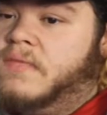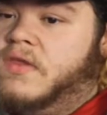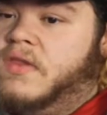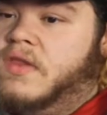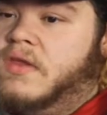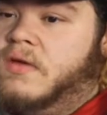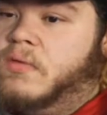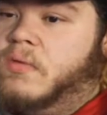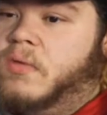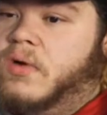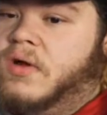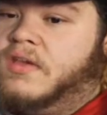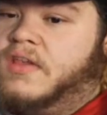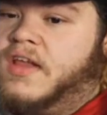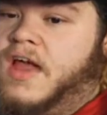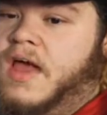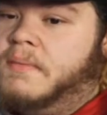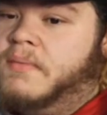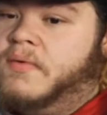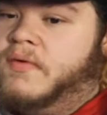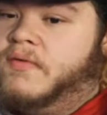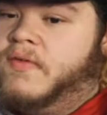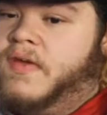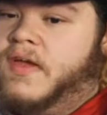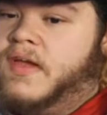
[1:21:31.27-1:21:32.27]
what
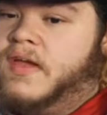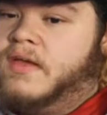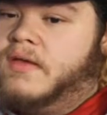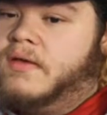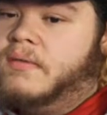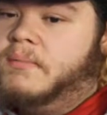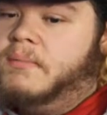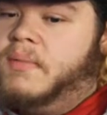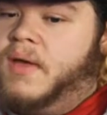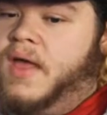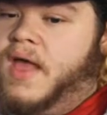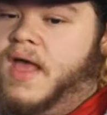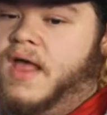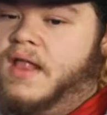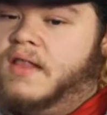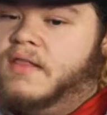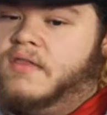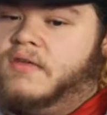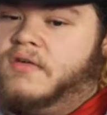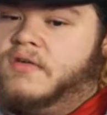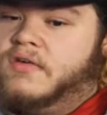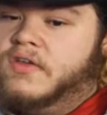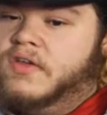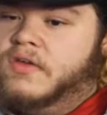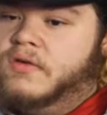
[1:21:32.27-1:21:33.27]
type of like pen
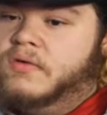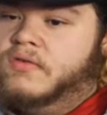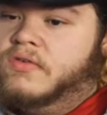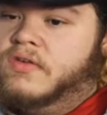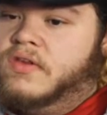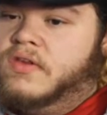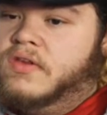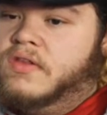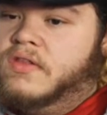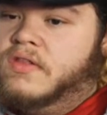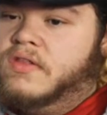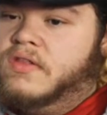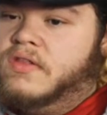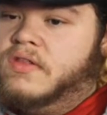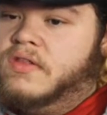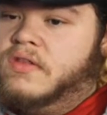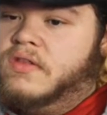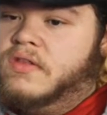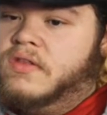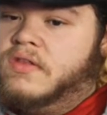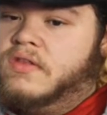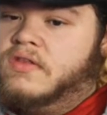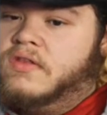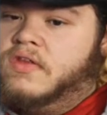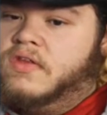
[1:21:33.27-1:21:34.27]
they're using
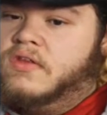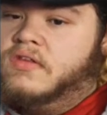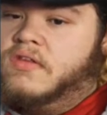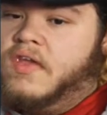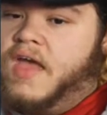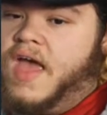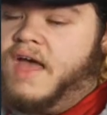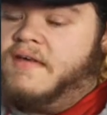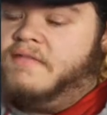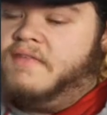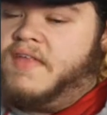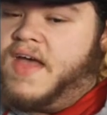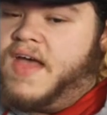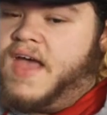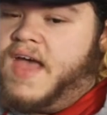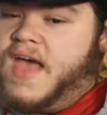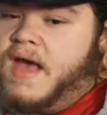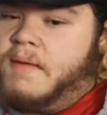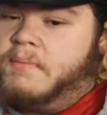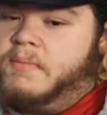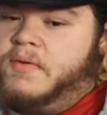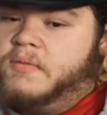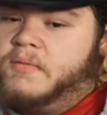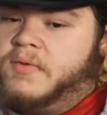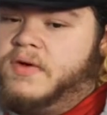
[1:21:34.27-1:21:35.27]
to have that
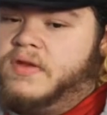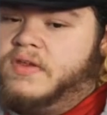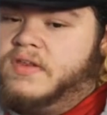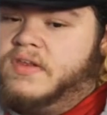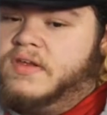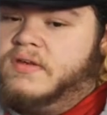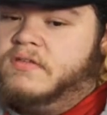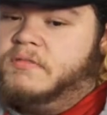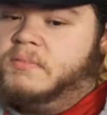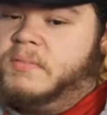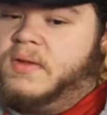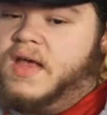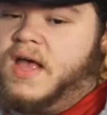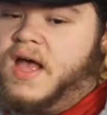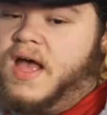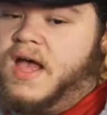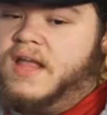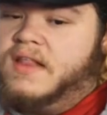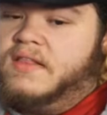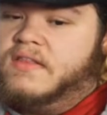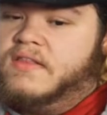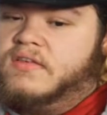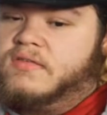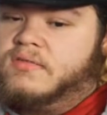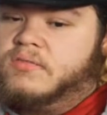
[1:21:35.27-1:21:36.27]
happen, where it leaves
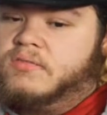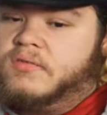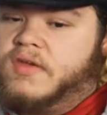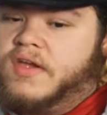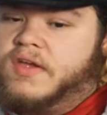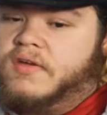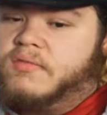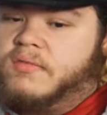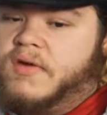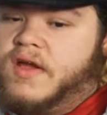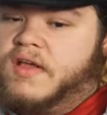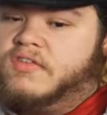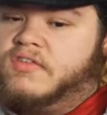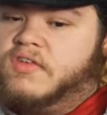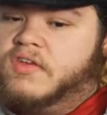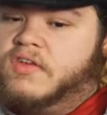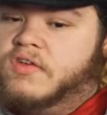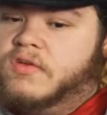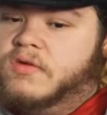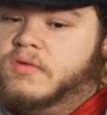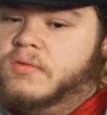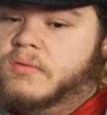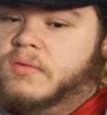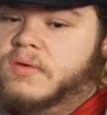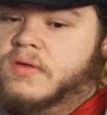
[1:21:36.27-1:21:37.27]
behind this like
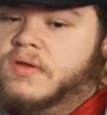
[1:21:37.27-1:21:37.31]
residue.